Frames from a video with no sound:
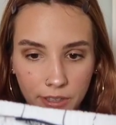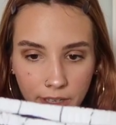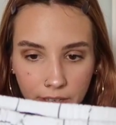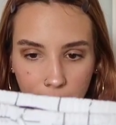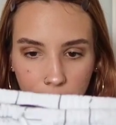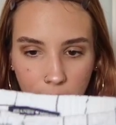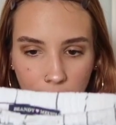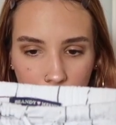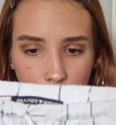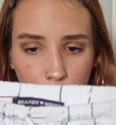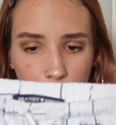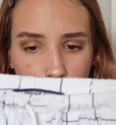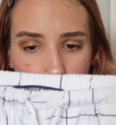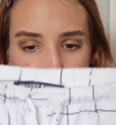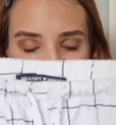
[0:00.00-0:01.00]
them. I've
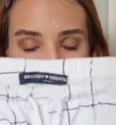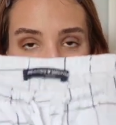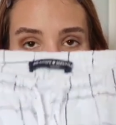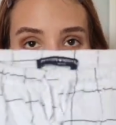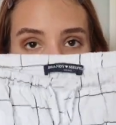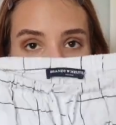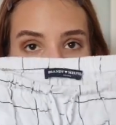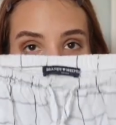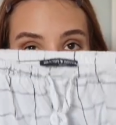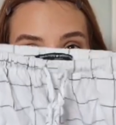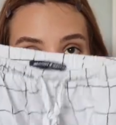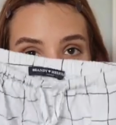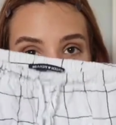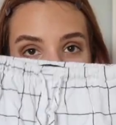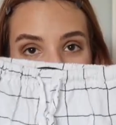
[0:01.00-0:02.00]
worn them as pajama
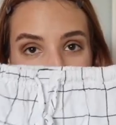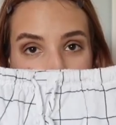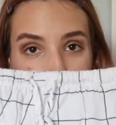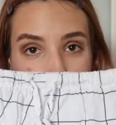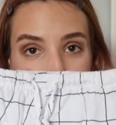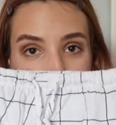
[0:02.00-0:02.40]
shorts,